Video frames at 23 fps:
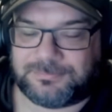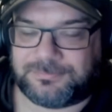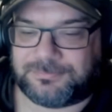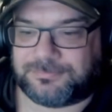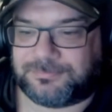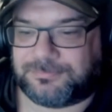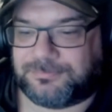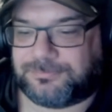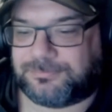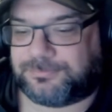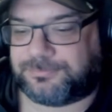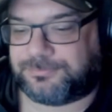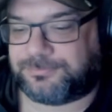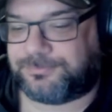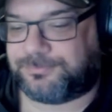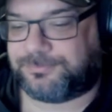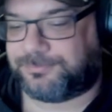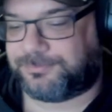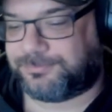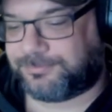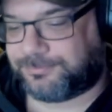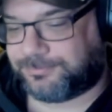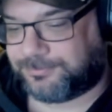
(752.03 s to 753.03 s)

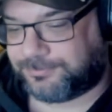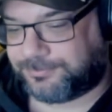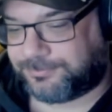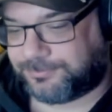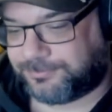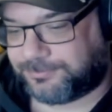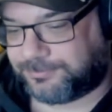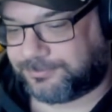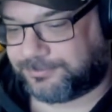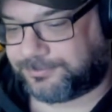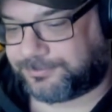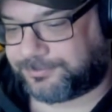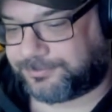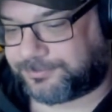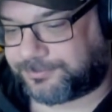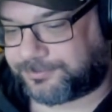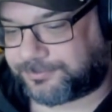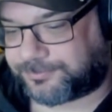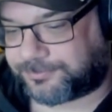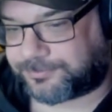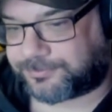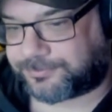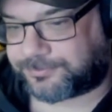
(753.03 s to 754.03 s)

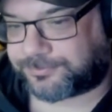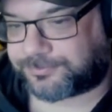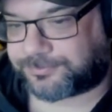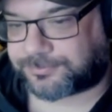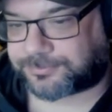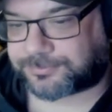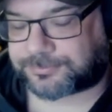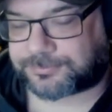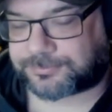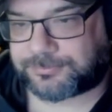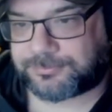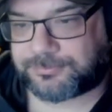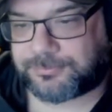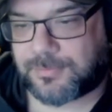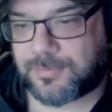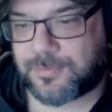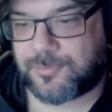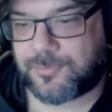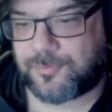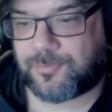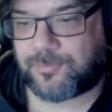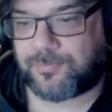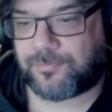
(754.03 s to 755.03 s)

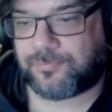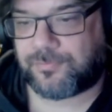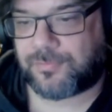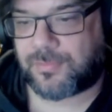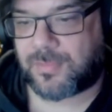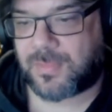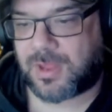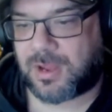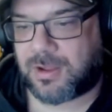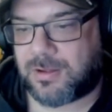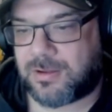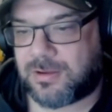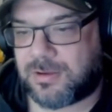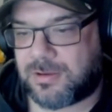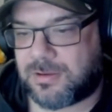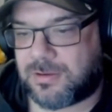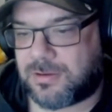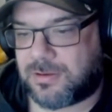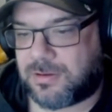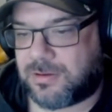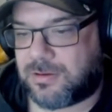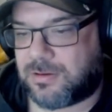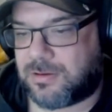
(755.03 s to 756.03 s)

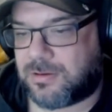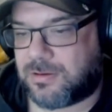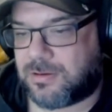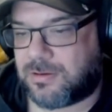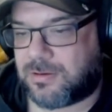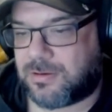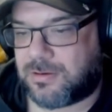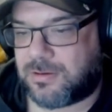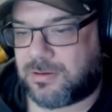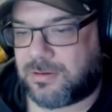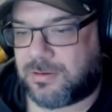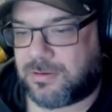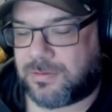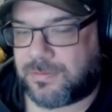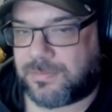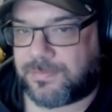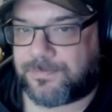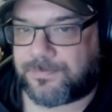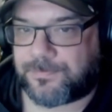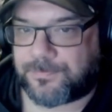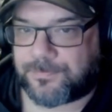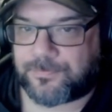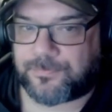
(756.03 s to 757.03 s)

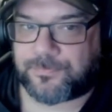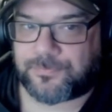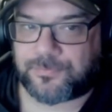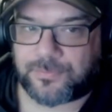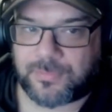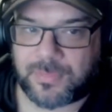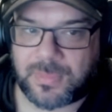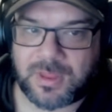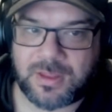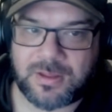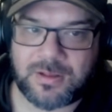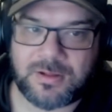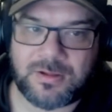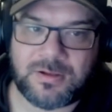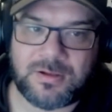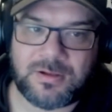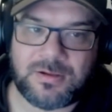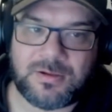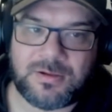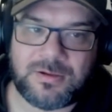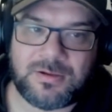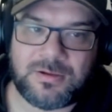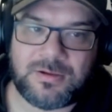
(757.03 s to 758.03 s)

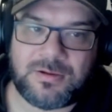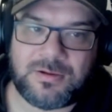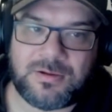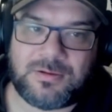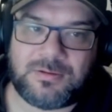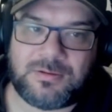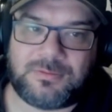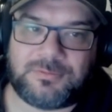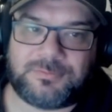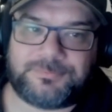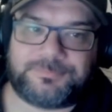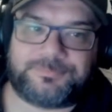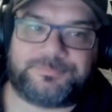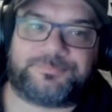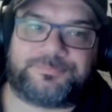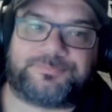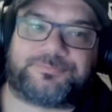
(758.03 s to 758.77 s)
[no speech]